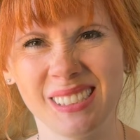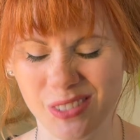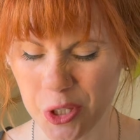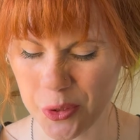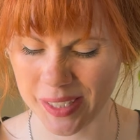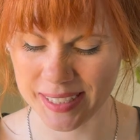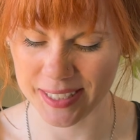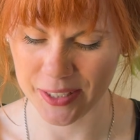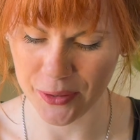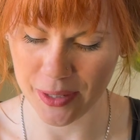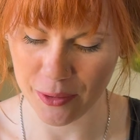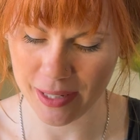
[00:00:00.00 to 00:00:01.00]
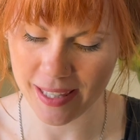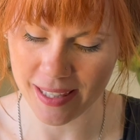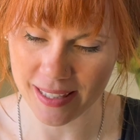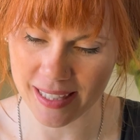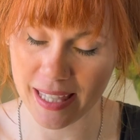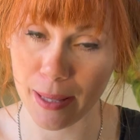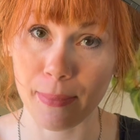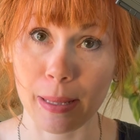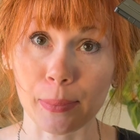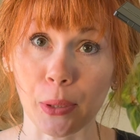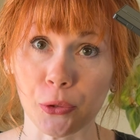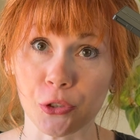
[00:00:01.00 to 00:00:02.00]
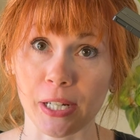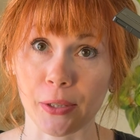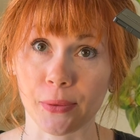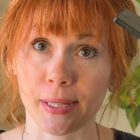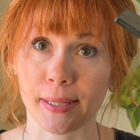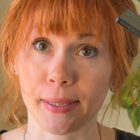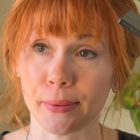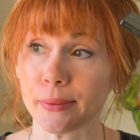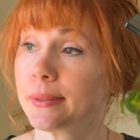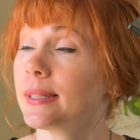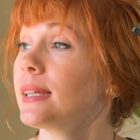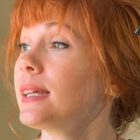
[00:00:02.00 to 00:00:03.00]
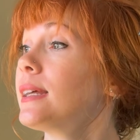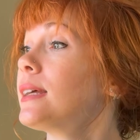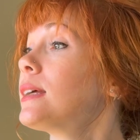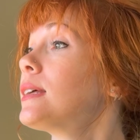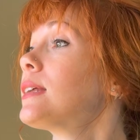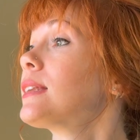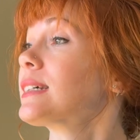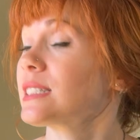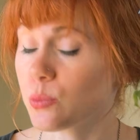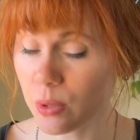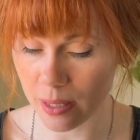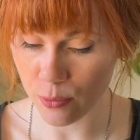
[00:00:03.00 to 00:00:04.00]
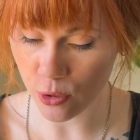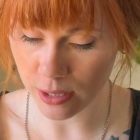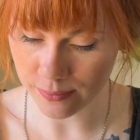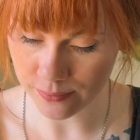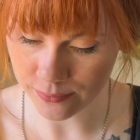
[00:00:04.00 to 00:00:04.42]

Too lazy to go get my blow dryer right now. This is what I'm doing.